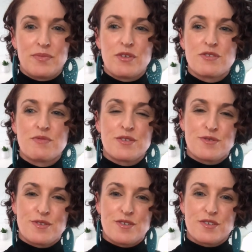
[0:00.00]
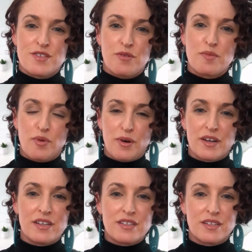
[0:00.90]
Those resources are so
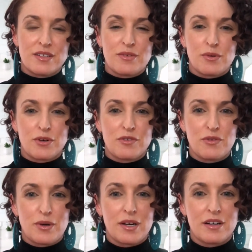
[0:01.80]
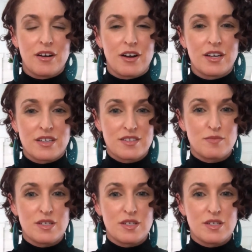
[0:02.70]
important in order for our guests to be